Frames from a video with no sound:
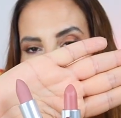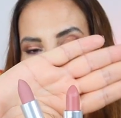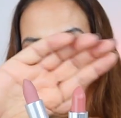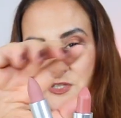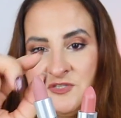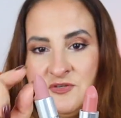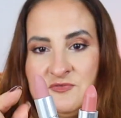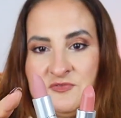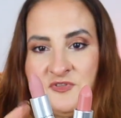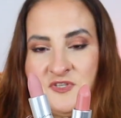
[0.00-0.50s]

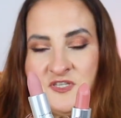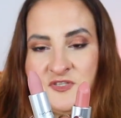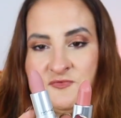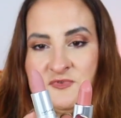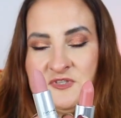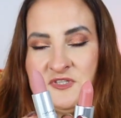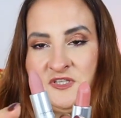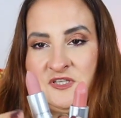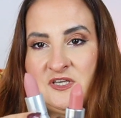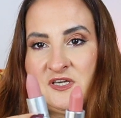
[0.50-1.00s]
So this
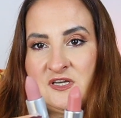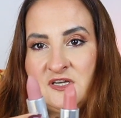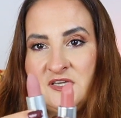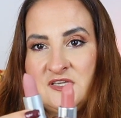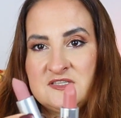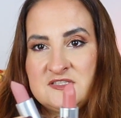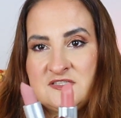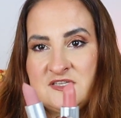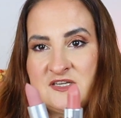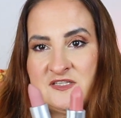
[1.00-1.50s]
one here
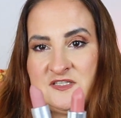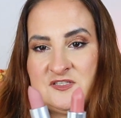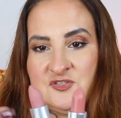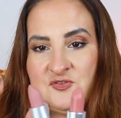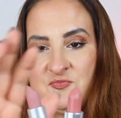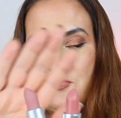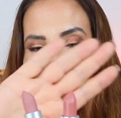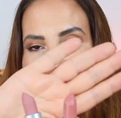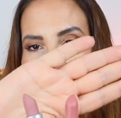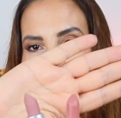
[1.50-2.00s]
is Teddy
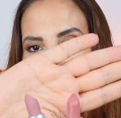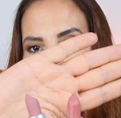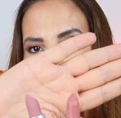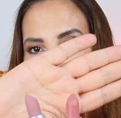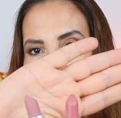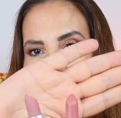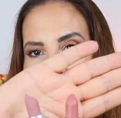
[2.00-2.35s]
2.0